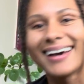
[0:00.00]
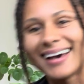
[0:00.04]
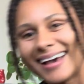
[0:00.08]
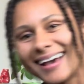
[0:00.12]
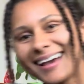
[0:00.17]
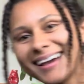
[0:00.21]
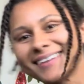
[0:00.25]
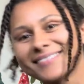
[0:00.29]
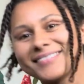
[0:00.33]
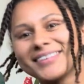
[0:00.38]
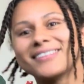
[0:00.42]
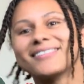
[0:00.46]
Hey
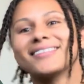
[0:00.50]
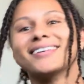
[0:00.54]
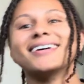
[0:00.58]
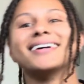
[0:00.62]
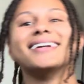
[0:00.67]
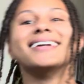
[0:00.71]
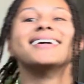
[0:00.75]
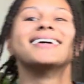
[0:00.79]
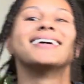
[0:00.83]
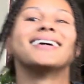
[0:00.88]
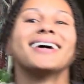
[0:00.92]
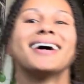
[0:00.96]

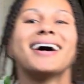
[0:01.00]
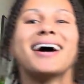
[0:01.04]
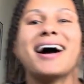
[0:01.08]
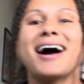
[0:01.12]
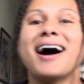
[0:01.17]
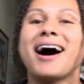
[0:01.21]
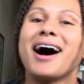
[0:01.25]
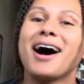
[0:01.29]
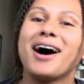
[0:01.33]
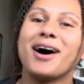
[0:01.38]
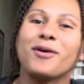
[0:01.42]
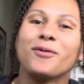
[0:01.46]
everyone,
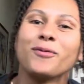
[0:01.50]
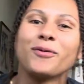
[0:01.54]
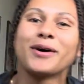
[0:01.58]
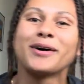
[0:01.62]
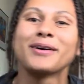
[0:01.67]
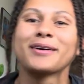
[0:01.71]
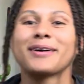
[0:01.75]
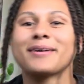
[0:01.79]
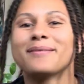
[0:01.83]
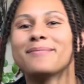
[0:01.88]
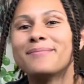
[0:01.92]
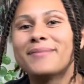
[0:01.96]

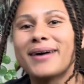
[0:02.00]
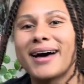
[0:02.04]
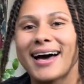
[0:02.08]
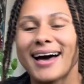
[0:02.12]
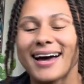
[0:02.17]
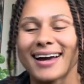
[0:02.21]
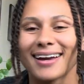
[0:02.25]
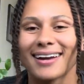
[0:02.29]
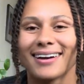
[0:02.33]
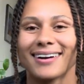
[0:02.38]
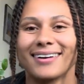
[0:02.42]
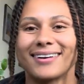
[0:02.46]
welcome
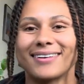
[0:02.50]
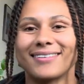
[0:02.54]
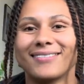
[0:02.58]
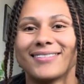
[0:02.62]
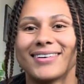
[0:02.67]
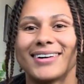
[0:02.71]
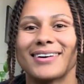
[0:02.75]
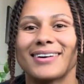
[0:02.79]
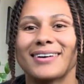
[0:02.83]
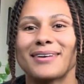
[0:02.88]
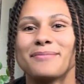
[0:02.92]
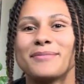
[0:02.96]
back, or
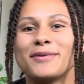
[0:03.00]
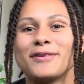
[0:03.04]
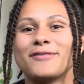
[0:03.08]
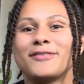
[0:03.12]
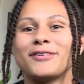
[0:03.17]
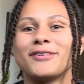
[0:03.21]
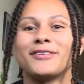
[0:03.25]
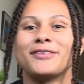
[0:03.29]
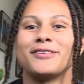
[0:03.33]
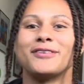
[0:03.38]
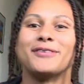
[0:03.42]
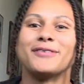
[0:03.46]
welcome if
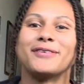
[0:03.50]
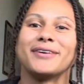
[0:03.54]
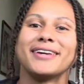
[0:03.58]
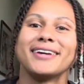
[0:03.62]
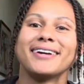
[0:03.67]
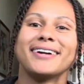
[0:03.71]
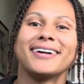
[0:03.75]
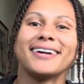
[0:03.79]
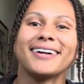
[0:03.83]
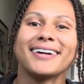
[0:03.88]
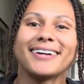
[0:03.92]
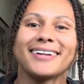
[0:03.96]
you're new
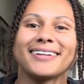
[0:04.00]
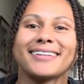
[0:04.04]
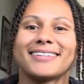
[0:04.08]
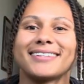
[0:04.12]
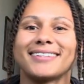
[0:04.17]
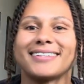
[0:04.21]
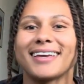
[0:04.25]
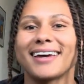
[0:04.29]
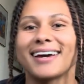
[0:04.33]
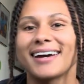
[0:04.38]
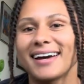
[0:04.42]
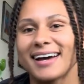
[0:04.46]
here.
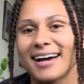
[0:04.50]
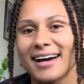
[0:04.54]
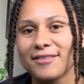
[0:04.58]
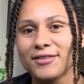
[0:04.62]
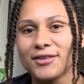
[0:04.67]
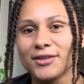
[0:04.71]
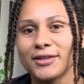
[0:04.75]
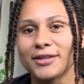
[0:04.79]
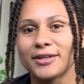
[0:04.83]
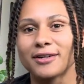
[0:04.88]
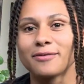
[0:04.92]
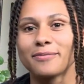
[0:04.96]
Today I have
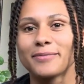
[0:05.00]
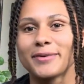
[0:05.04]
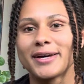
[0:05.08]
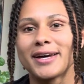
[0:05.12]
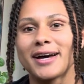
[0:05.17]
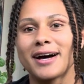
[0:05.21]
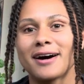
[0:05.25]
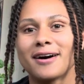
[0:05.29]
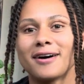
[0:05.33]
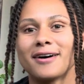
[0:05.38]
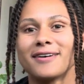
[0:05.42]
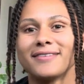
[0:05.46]
a little bit
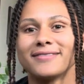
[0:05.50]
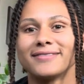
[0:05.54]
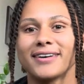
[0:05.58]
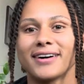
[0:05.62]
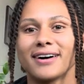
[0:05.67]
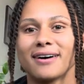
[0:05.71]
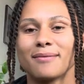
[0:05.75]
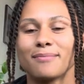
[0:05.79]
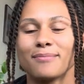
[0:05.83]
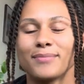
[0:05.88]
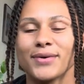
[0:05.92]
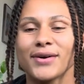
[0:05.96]
of
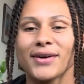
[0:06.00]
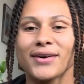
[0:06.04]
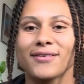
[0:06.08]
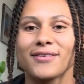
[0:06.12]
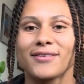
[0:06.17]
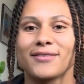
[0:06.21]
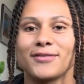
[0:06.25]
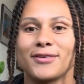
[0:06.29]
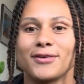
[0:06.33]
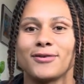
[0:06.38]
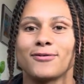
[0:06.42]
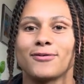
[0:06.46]
a book
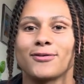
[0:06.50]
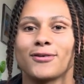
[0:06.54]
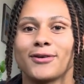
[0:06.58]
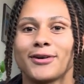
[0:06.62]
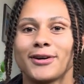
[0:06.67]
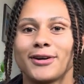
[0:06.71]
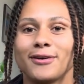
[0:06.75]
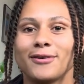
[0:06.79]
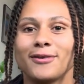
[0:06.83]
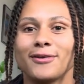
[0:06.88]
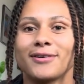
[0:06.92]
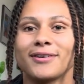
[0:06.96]
review for
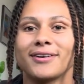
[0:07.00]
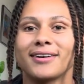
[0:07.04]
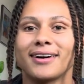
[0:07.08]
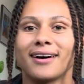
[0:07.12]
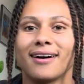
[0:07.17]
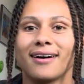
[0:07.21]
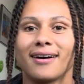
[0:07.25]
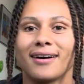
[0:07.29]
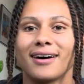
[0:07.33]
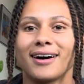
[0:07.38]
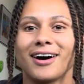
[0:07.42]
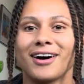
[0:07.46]
you
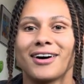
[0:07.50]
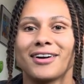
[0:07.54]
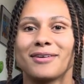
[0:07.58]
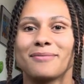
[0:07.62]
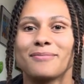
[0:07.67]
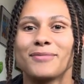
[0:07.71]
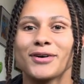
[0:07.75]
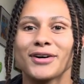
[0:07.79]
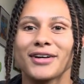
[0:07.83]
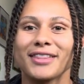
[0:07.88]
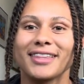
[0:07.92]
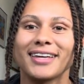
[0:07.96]
on a
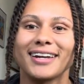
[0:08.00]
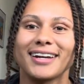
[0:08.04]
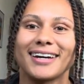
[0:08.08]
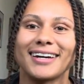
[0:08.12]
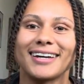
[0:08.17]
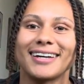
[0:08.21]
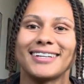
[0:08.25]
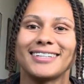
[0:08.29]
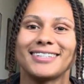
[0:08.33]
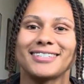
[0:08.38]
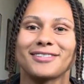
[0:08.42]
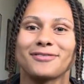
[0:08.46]
book that
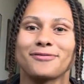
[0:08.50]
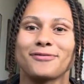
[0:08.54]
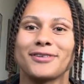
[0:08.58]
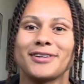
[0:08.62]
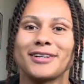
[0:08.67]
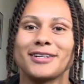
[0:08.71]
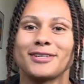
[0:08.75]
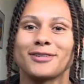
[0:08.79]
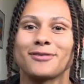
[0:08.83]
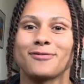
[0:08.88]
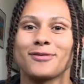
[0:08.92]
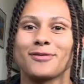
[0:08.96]
I just
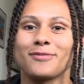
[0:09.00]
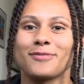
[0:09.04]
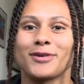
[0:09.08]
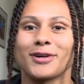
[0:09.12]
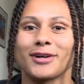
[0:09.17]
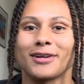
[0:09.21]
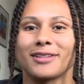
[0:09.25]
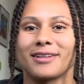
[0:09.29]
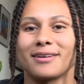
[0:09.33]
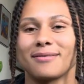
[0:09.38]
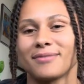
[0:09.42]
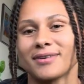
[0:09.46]
finished for
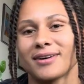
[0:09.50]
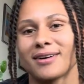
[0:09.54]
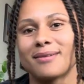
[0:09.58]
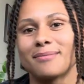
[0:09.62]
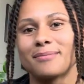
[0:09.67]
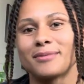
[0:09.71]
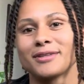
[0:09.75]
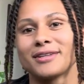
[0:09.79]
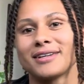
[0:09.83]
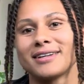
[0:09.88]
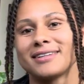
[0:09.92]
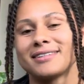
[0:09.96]
book club a
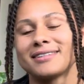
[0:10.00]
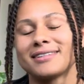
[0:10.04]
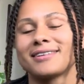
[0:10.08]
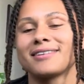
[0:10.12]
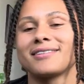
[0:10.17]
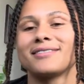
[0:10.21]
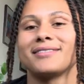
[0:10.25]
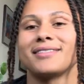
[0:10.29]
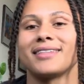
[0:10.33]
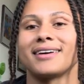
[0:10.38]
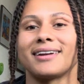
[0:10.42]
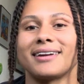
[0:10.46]
couple days
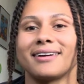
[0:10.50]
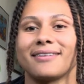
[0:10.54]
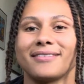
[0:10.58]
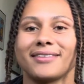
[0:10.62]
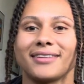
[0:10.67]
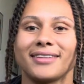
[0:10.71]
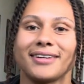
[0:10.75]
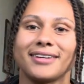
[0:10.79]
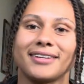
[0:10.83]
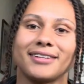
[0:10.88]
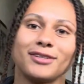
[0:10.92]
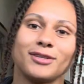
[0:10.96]
ago that I
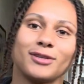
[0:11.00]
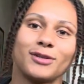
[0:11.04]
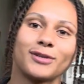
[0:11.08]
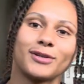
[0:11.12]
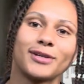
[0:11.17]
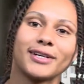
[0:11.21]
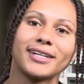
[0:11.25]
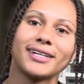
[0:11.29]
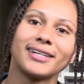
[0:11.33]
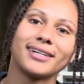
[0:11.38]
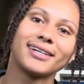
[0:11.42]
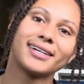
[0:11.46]
really
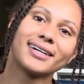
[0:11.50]
enjoyed.